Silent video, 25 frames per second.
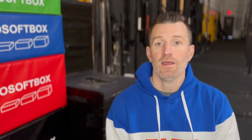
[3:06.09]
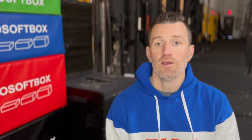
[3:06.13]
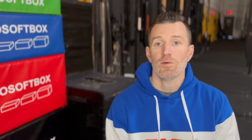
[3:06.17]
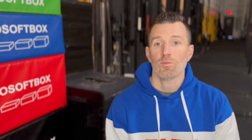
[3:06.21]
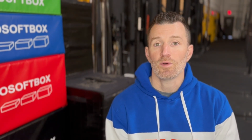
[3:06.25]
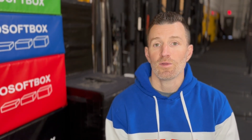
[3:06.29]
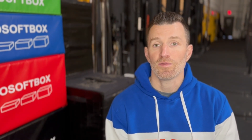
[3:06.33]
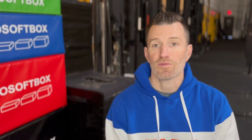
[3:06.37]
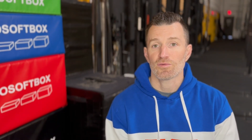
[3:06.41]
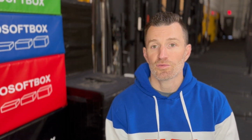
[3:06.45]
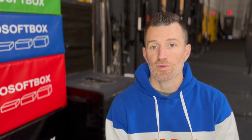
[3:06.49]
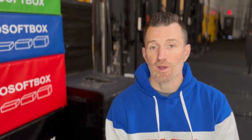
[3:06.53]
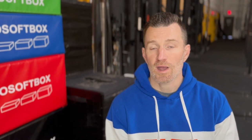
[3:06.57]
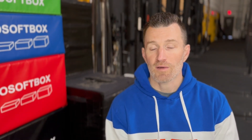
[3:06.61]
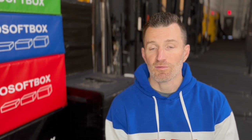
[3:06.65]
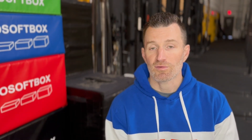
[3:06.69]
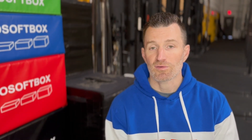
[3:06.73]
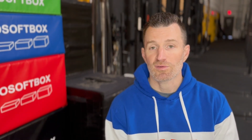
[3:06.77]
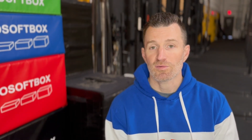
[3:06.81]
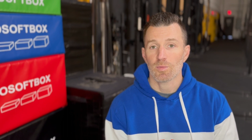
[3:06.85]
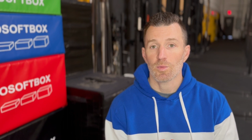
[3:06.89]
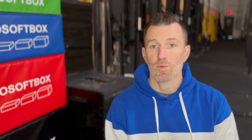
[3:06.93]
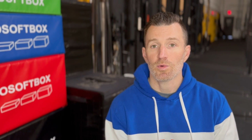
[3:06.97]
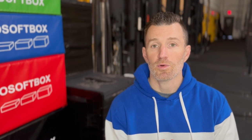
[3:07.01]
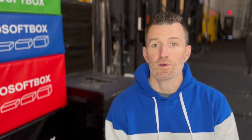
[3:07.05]
with travel
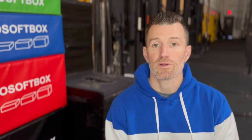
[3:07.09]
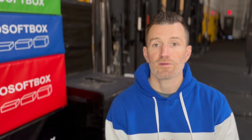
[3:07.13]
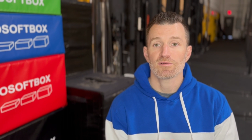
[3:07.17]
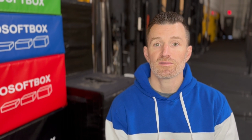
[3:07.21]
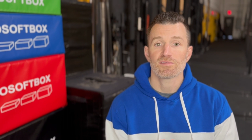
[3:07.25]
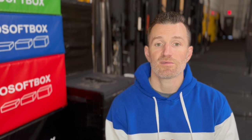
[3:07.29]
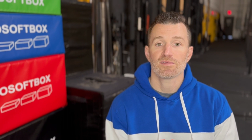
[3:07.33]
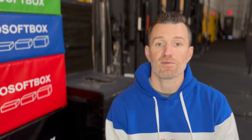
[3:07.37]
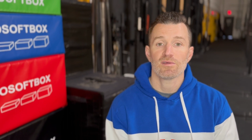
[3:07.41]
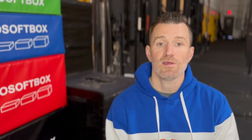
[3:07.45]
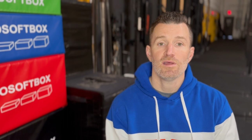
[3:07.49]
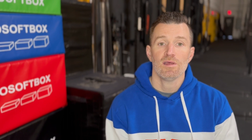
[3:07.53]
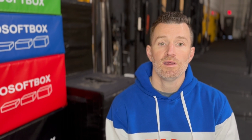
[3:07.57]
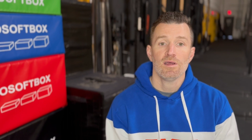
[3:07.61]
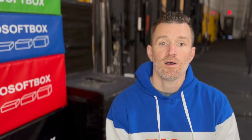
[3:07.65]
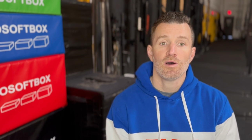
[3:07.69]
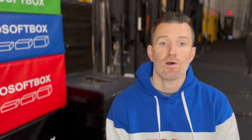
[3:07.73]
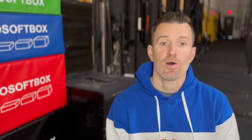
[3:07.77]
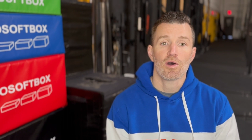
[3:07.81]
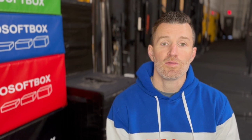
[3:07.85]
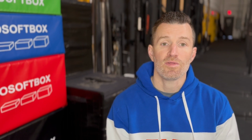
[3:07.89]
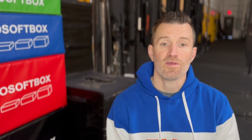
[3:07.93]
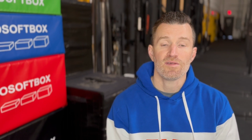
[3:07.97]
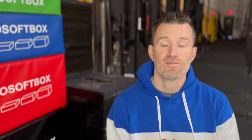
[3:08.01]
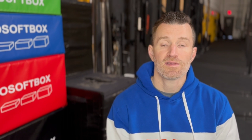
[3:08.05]
sports,
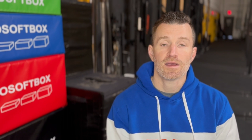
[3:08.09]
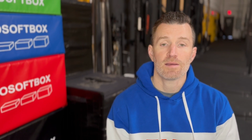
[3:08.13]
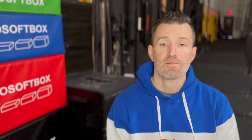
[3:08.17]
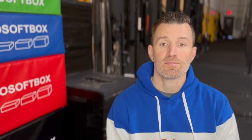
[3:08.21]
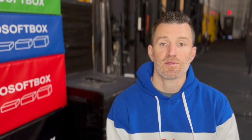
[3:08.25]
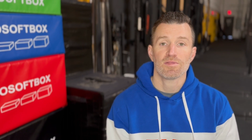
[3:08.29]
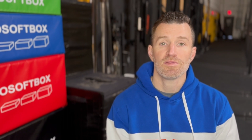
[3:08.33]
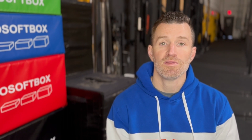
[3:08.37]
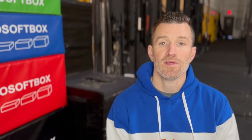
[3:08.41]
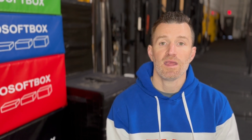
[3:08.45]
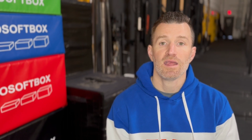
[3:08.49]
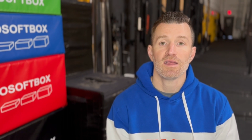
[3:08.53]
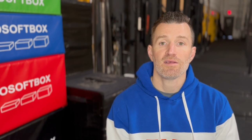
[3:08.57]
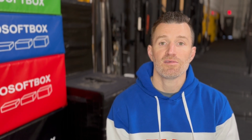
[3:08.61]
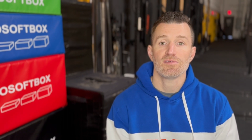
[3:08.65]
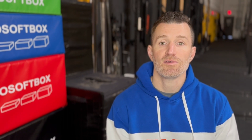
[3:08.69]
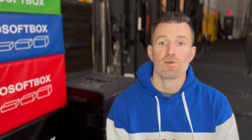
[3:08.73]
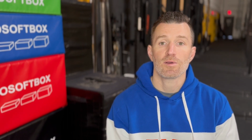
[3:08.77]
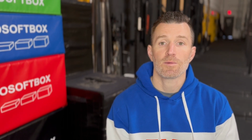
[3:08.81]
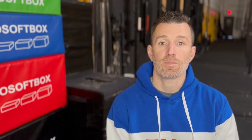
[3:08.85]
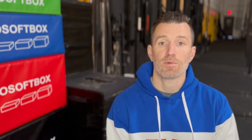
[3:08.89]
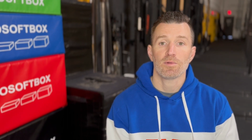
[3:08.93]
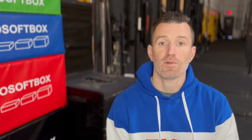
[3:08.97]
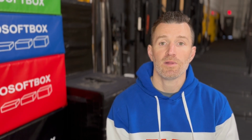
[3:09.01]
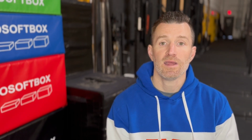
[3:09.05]
all these types of things,
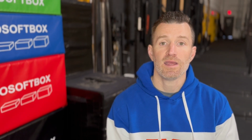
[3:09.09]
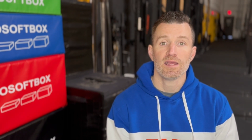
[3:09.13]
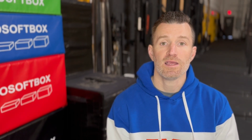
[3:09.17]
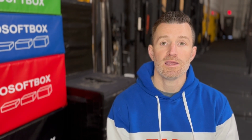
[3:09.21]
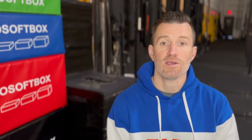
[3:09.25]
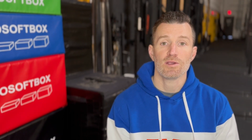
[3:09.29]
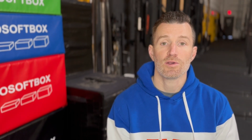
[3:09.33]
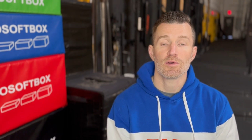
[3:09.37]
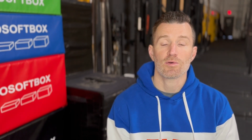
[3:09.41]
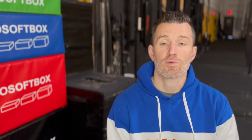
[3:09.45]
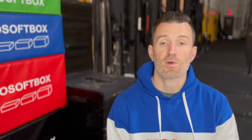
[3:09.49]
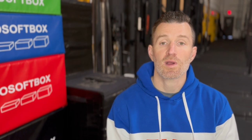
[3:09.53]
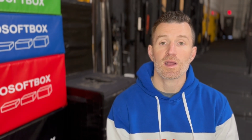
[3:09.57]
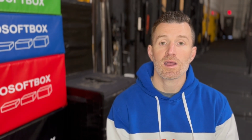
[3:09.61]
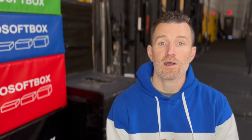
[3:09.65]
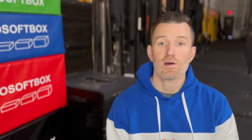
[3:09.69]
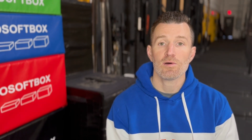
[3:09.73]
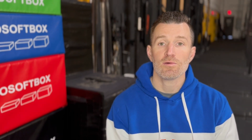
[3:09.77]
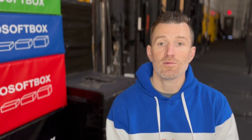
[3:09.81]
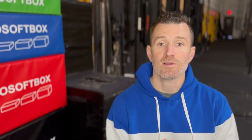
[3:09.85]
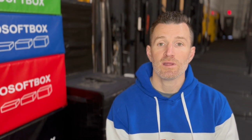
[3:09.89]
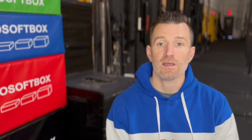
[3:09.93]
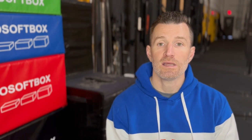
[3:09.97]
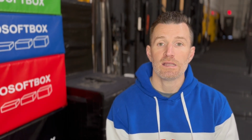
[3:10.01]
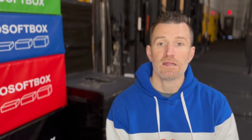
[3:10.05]
you're playing
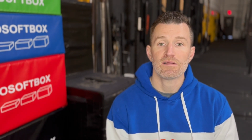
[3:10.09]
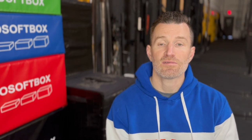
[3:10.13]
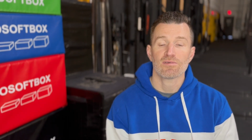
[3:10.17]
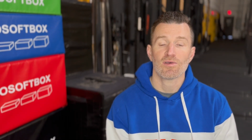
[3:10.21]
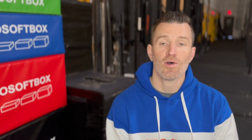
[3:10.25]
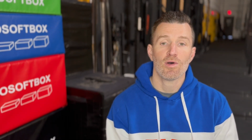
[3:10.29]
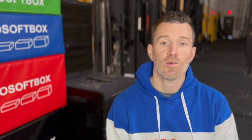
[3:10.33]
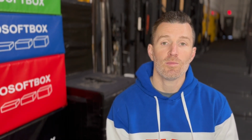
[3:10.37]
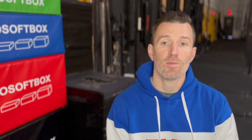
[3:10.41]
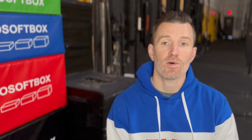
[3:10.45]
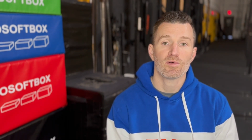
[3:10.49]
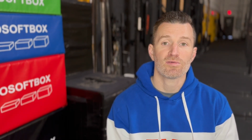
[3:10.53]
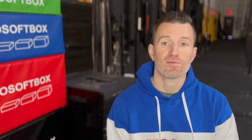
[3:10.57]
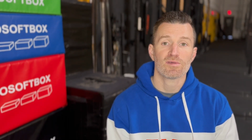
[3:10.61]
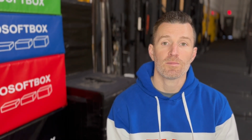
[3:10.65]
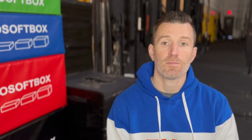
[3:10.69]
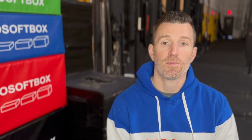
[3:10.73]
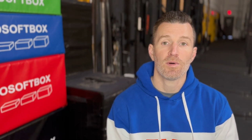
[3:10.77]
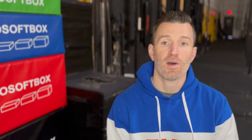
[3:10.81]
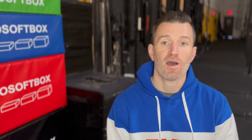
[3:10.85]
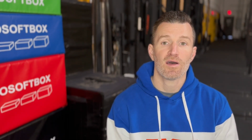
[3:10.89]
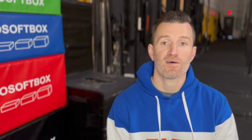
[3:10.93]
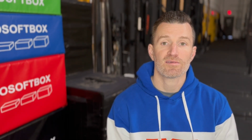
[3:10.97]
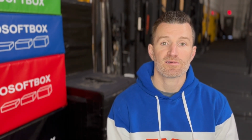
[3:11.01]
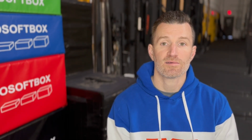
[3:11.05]
year-round, and it's almost
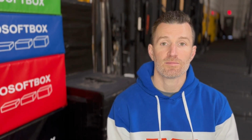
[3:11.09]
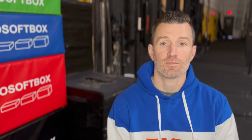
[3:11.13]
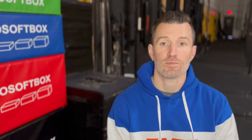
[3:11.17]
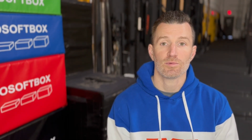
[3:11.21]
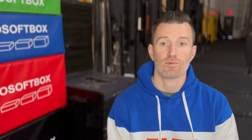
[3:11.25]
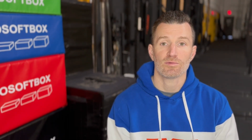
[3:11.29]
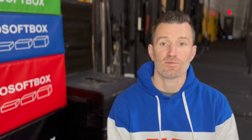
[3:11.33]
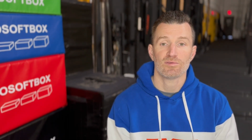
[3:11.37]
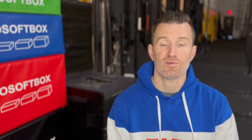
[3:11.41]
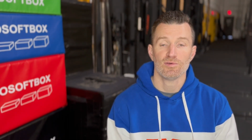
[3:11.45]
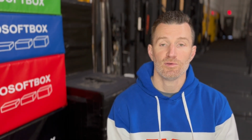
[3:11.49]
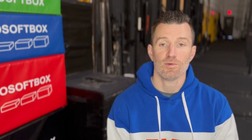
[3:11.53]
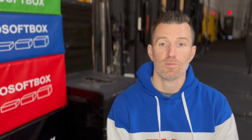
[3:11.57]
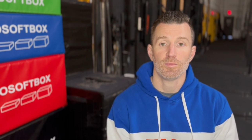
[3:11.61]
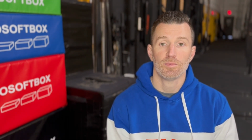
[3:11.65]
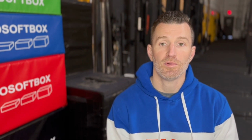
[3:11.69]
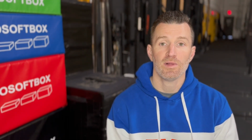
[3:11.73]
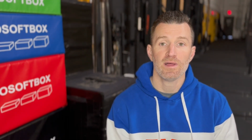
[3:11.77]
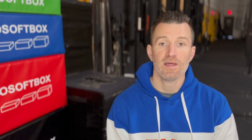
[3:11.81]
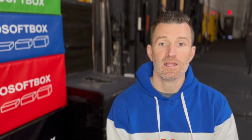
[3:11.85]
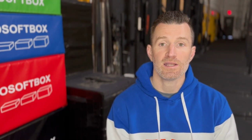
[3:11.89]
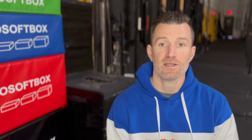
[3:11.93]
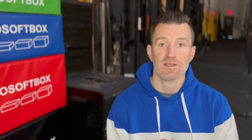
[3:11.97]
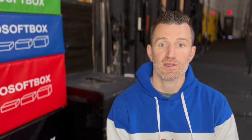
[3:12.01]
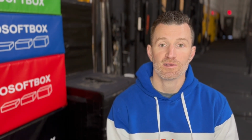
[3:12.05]
impossible to
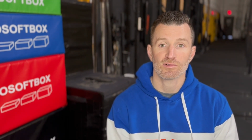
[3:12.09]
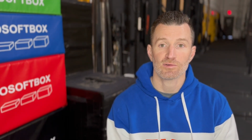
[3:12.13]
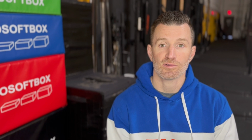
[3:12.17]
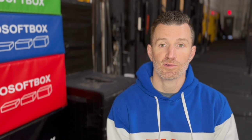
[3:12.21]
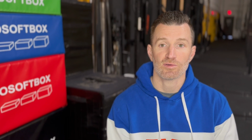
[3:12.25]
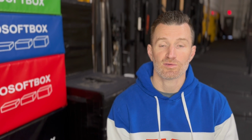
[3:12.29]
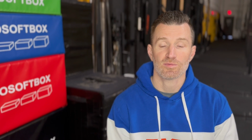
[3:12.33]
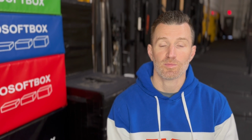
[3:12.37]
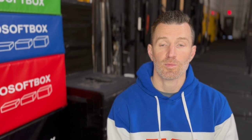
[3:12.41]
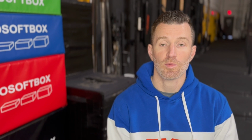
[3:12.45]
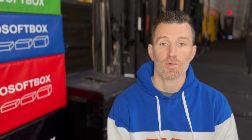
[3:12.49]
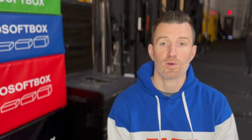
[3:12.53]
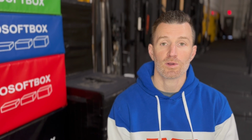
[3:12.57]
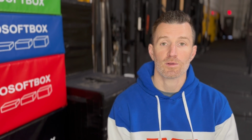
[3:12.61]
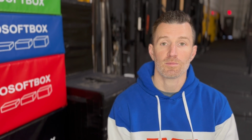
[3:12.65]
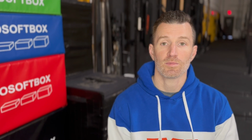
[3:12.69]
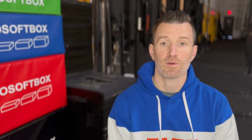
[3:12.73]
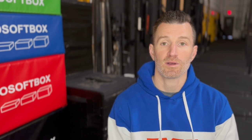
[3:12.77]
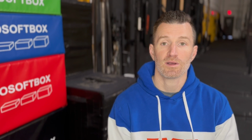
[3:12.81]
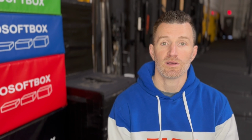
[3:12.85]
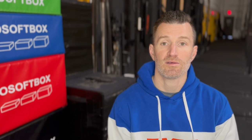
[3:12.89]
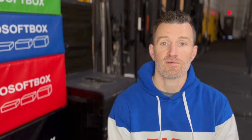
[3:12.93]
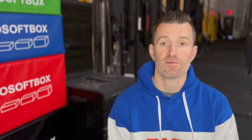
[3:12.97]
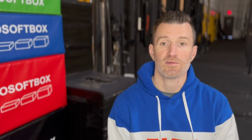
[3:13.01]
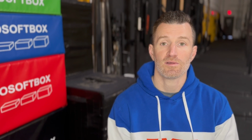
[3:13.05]
play an additional sport
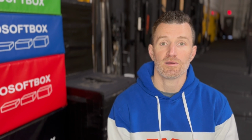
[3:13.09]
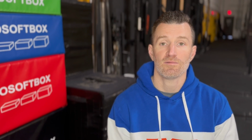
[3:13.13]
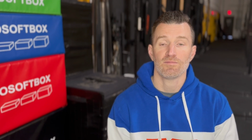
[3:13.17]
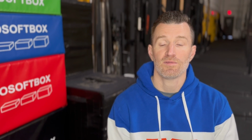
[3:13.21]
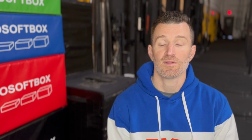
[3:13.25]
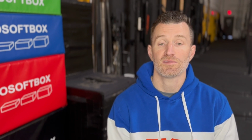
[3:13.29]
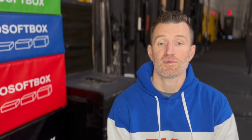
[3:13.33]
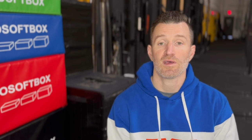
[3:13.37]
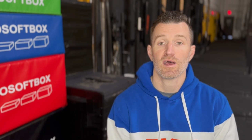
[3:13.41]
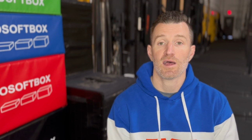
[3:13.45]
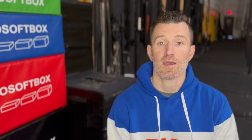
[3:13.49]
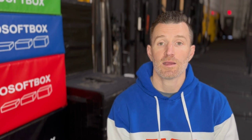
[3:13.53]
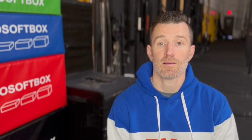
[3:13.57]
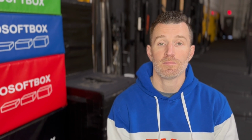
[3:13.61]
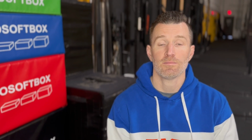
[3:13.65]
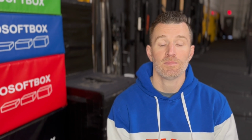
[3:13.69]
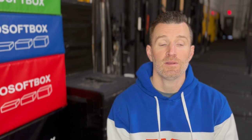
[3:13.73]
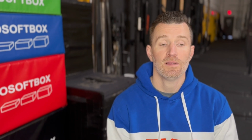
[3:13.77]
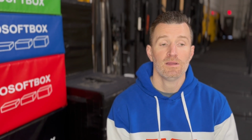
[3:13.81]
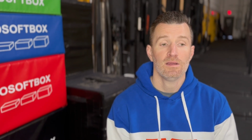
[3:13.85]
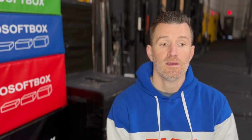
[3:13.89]
because of the time